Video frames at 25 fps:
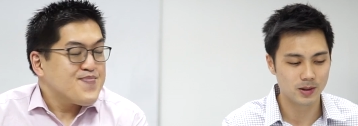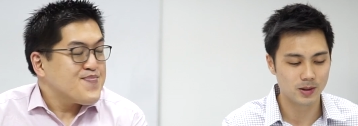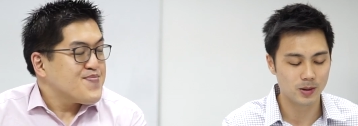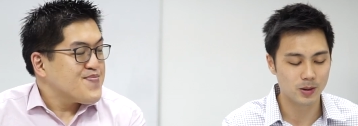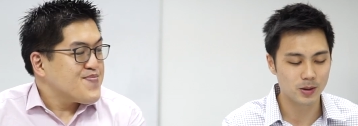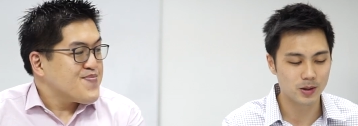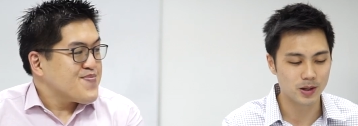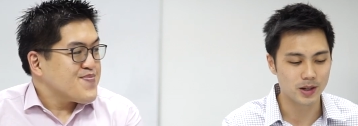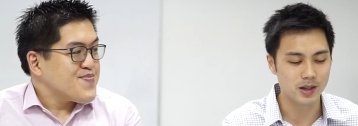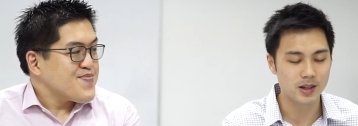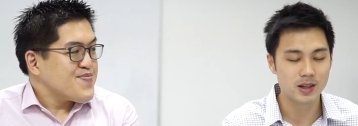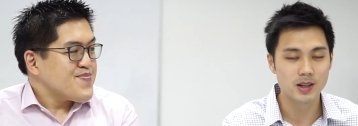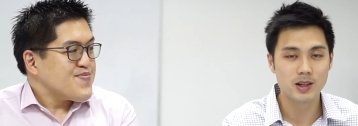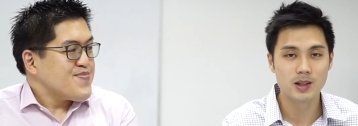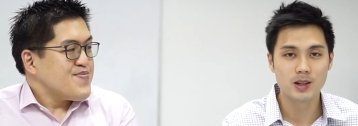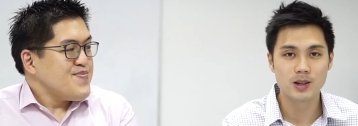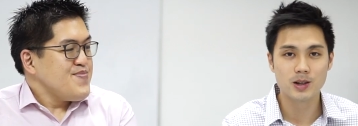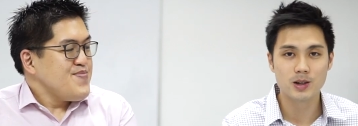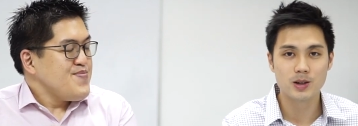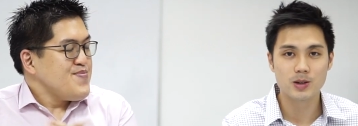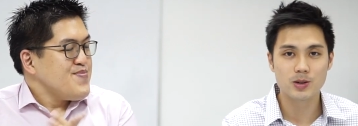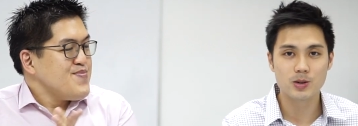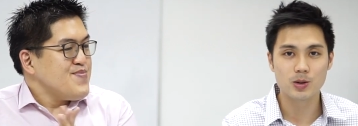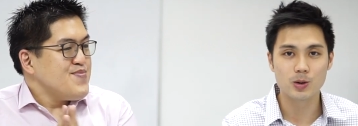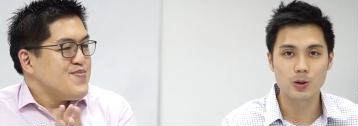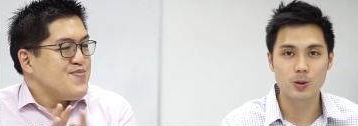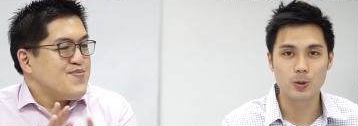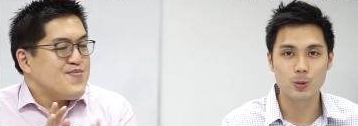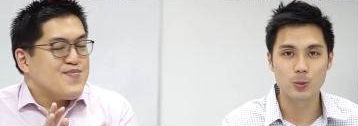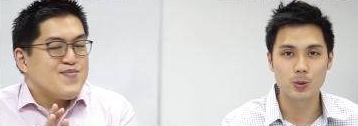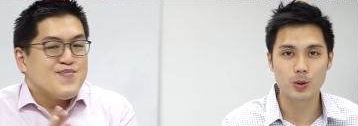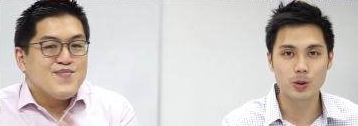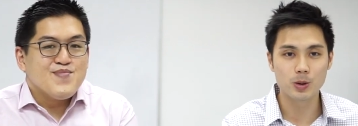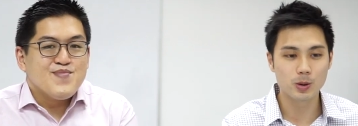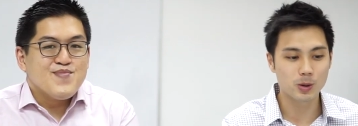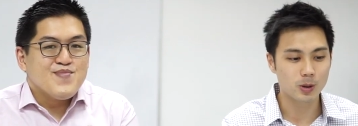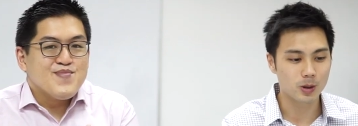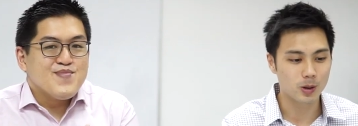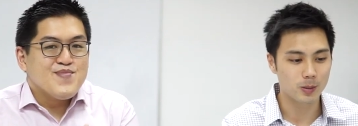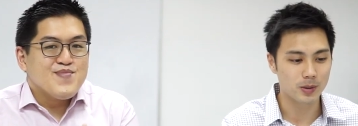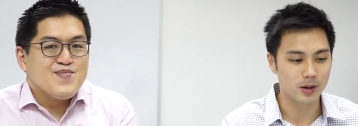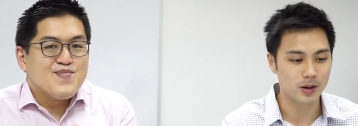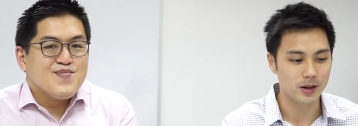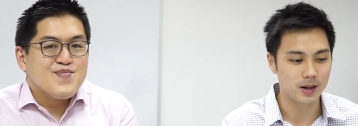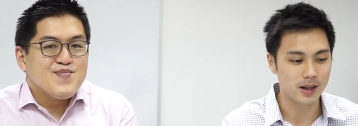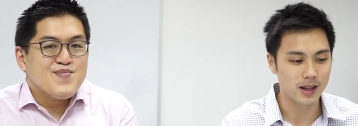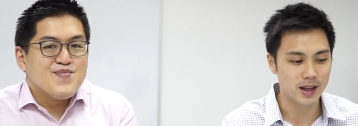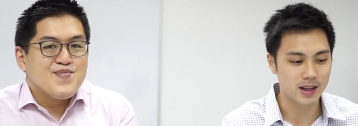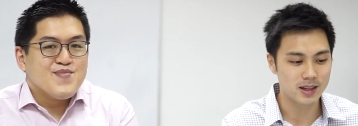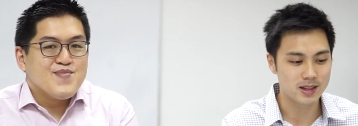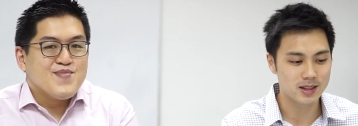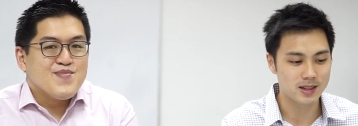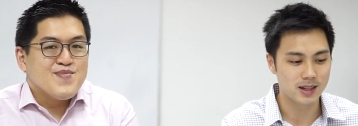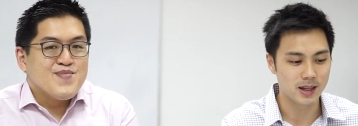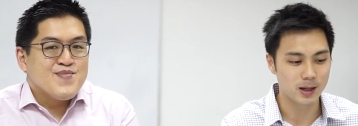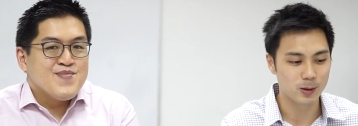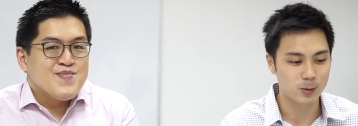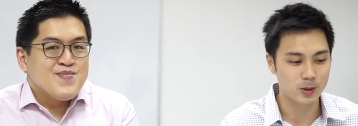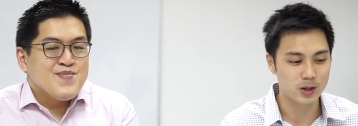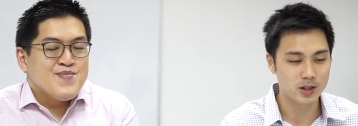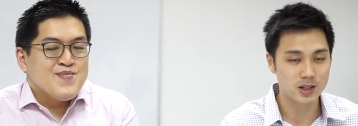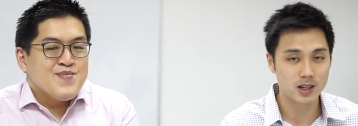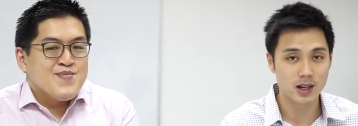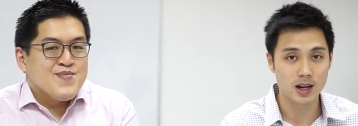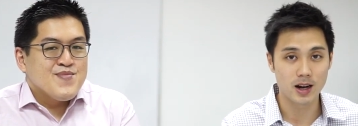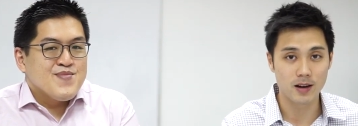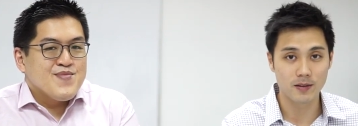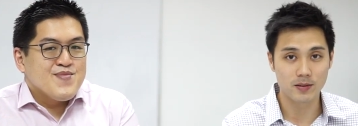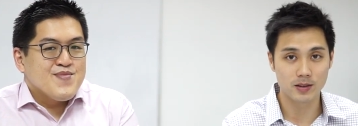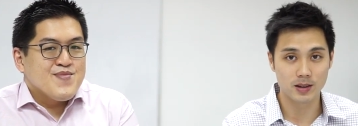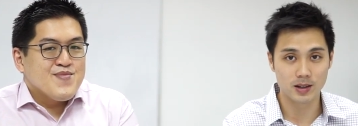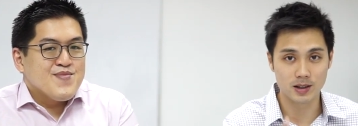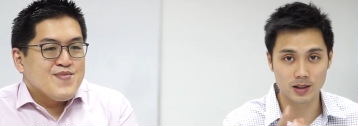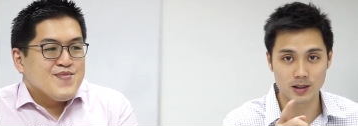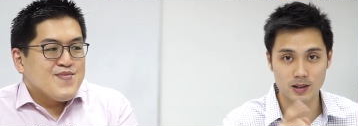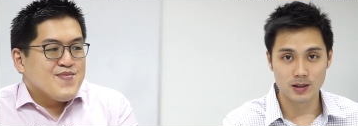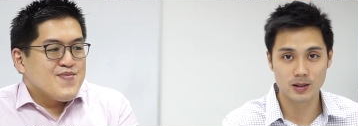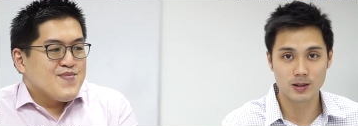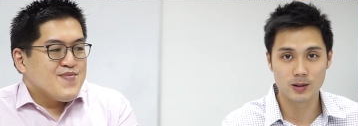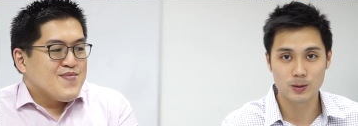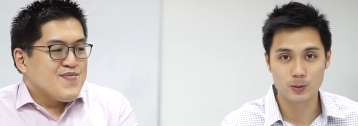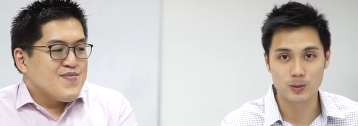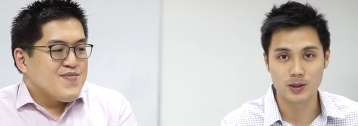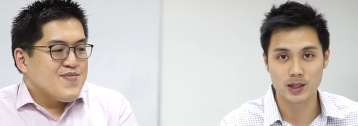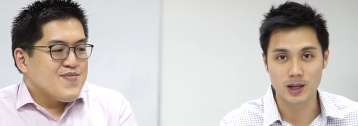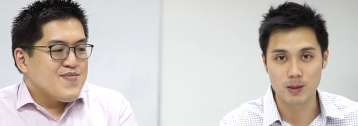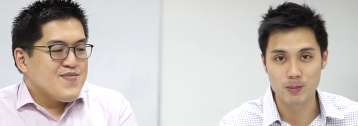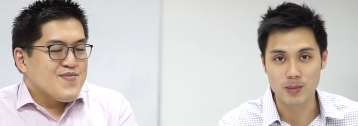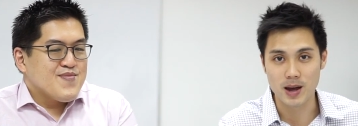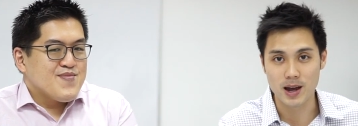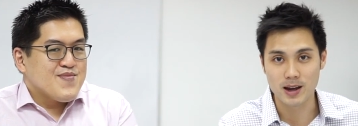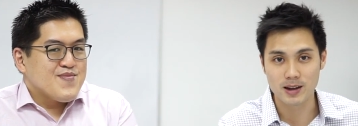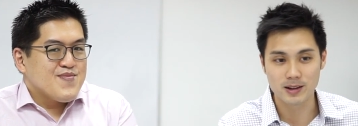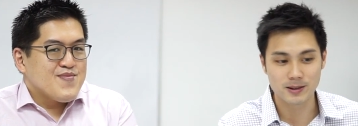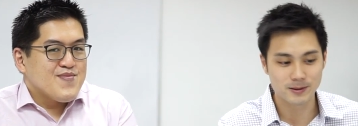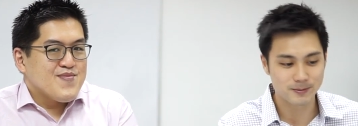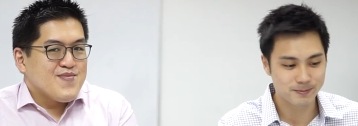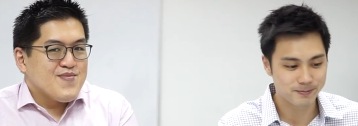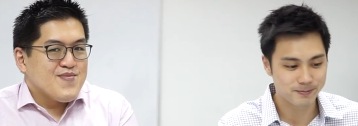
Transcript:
Speaker 1: Okay, so we're going to talk about the next language after we come back.